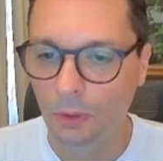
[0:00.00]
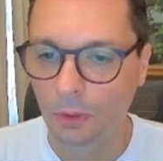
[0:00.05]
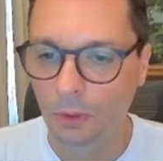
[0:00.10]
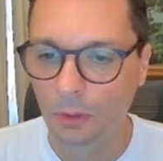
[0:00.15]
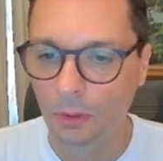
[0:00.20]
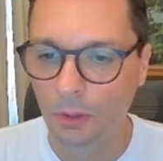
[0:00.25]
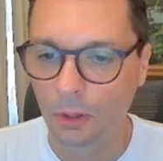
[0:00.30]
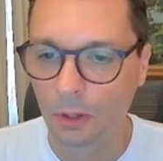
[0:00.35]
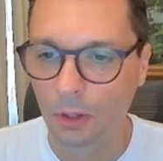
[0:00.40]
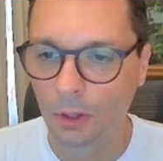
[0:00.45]

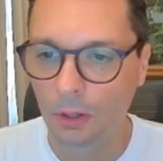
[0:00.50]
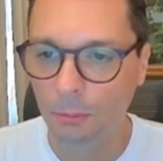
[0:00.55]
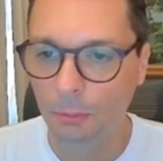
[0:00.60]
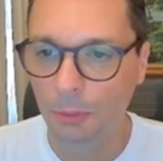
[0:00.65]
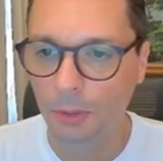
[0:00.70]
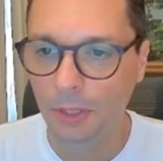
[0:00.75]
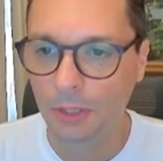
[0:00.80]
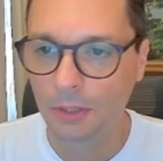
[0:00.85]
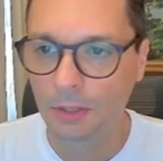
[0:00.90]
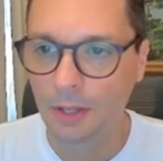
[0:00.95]

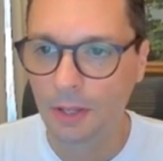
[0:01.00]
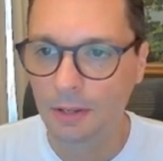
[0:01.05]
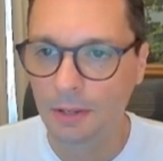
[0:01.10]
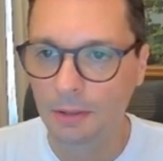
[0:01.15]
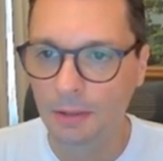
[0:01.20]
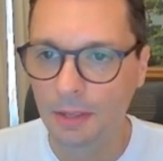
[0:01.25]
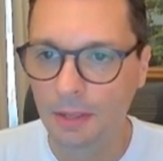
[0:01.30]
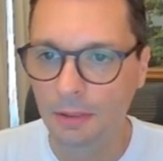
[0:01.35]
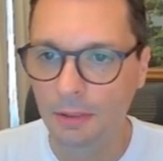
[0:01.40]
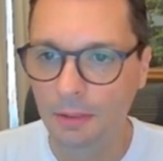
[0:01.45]
but
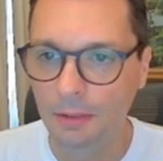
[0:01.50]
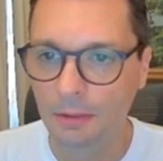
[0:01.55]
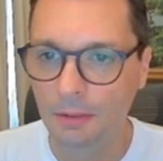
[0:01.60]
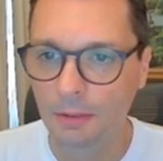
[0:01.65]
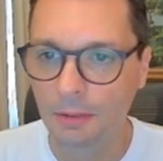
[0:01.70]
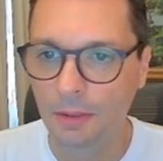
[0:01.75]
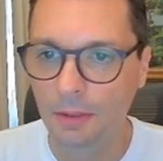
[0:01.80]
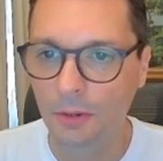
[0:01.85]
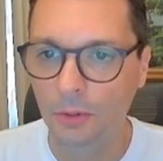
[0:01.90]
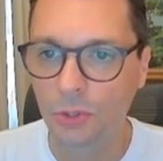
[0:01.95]

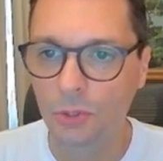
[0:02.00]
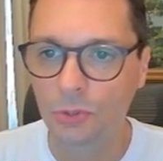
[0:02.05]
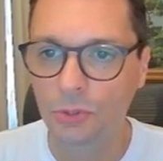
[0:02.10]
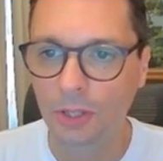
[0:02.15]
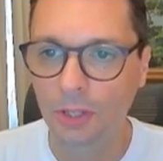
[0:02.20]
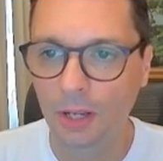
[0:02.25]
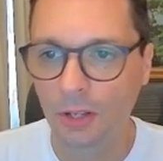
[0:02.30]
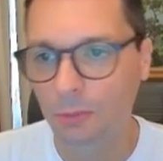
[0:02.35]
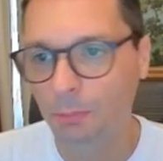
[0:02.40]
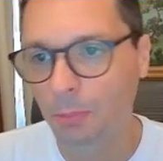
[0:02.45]
they're using
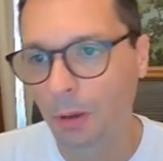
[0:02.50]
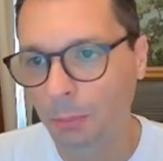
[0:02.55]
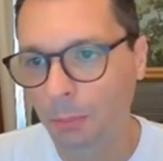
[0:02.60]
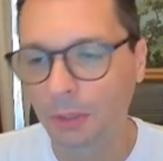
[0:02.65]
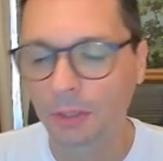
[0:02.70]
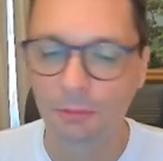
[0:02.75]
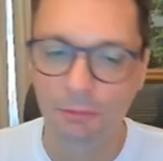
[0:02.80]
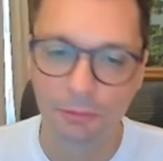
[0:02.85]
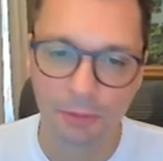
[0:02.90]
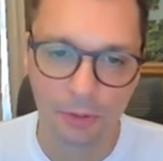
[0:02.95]
it as
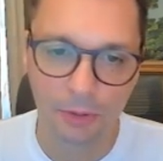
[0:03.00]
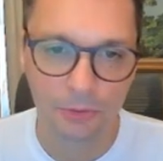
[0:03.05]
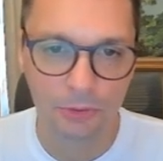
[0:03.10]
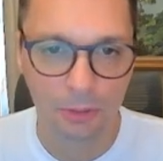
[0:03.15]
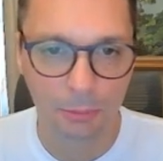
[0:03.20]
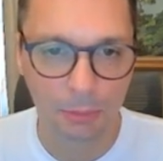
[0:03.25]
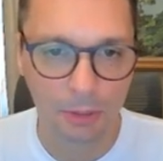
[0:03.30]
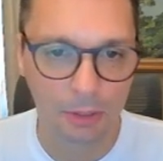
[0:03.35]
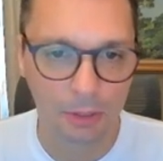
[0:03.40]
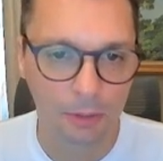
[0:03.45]
Public Affairs
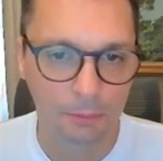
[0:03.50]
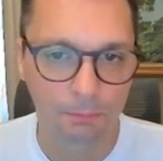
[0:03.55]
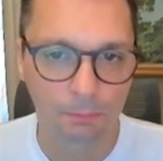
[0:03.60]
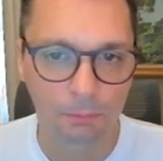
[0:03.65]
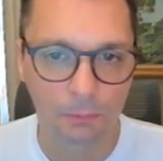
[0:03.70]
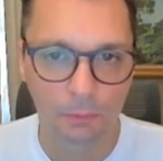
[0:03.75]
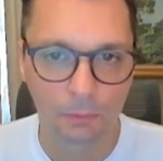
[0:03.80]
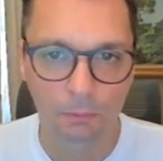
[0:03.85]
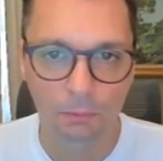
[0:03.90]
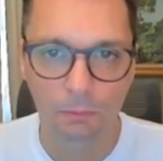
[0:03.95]
Committee.
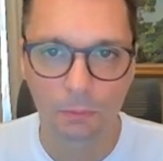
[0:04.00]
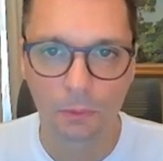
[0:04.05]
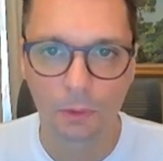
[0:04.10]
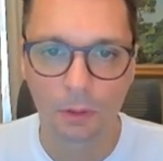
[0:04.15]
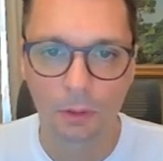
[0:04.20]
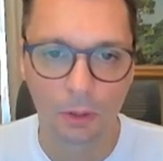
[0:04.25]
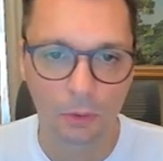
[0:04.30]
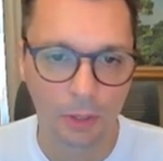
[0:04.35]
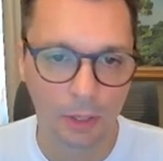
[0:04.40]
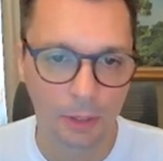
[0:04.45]

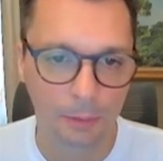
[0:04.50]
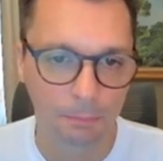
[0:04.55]
Okay,